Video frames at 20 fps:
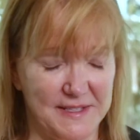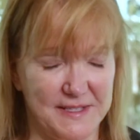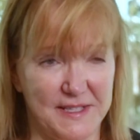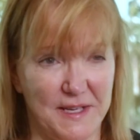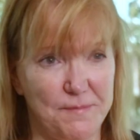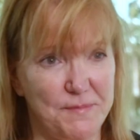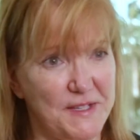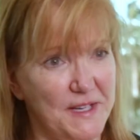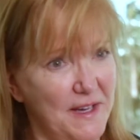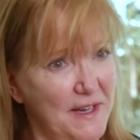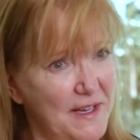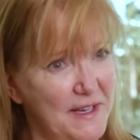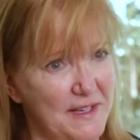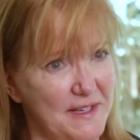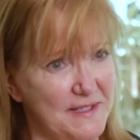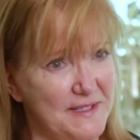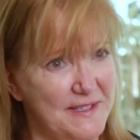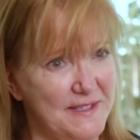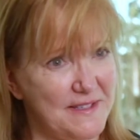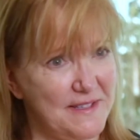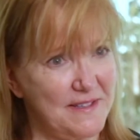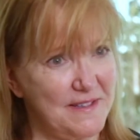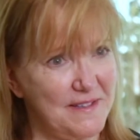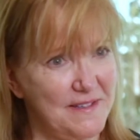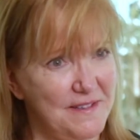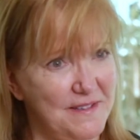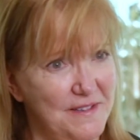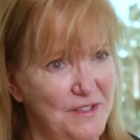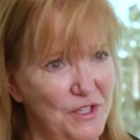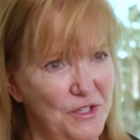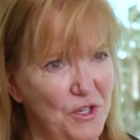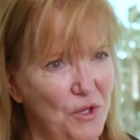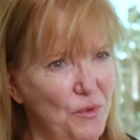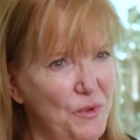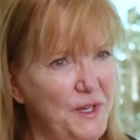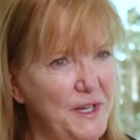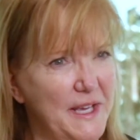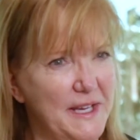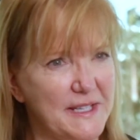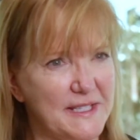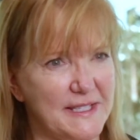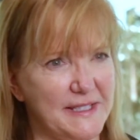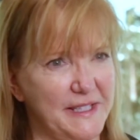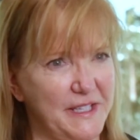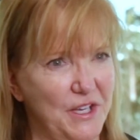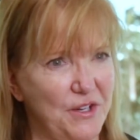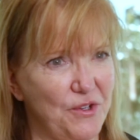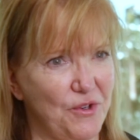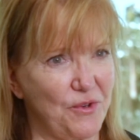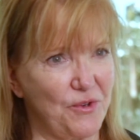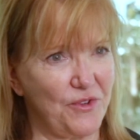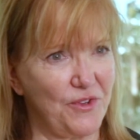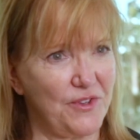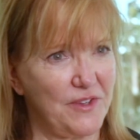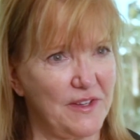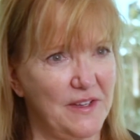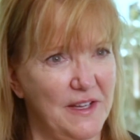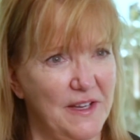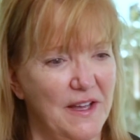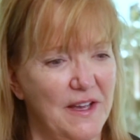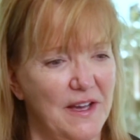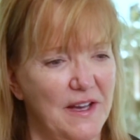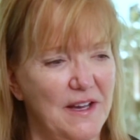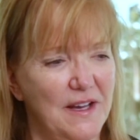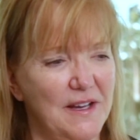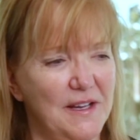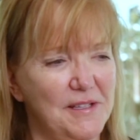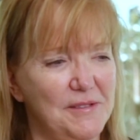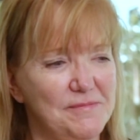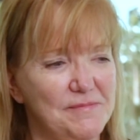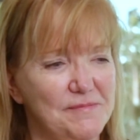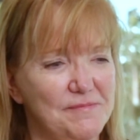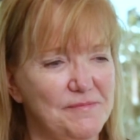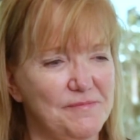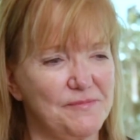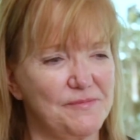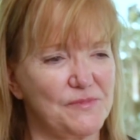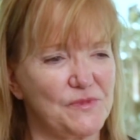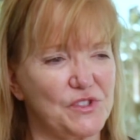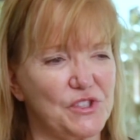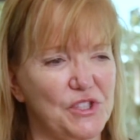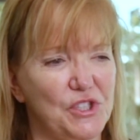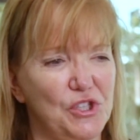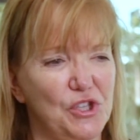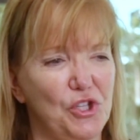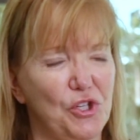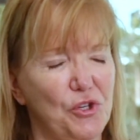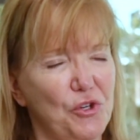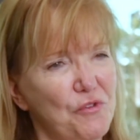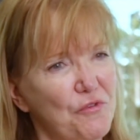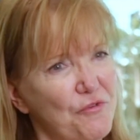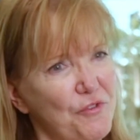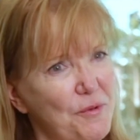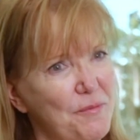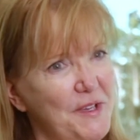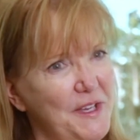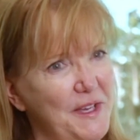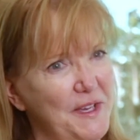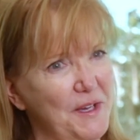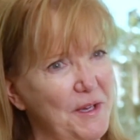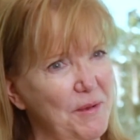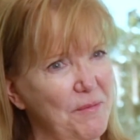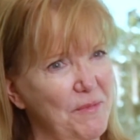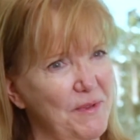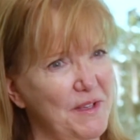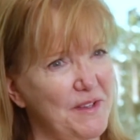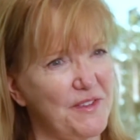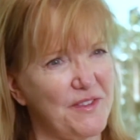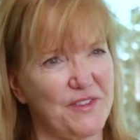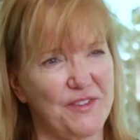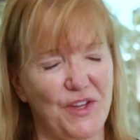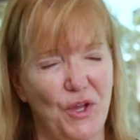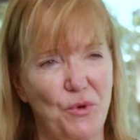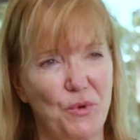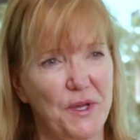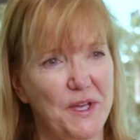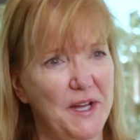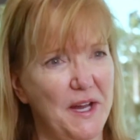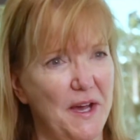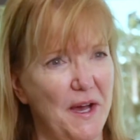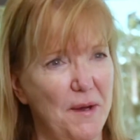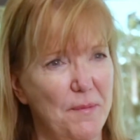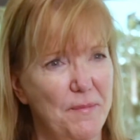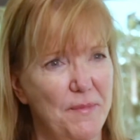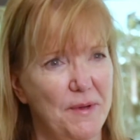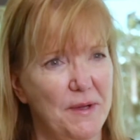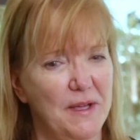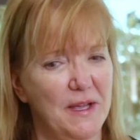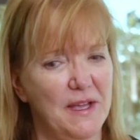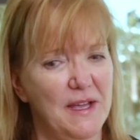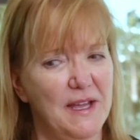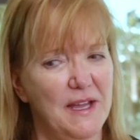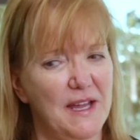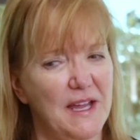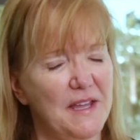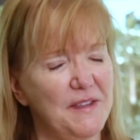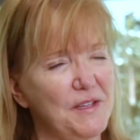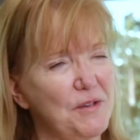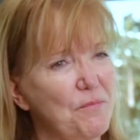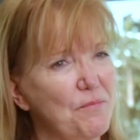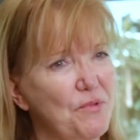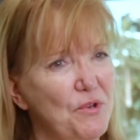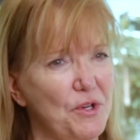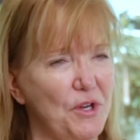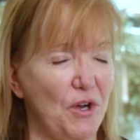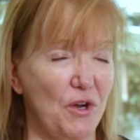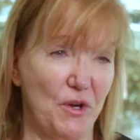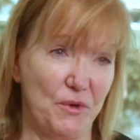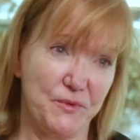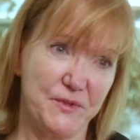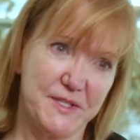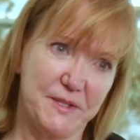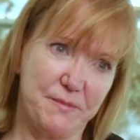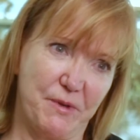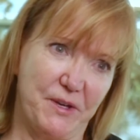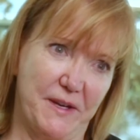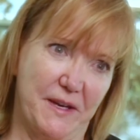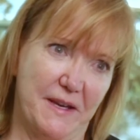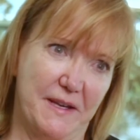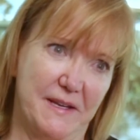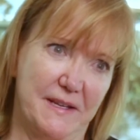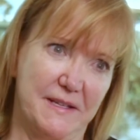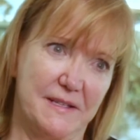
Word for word: it's up to us, you know, the next leaders, um, to learn from him, soak it up, and then put our own spin on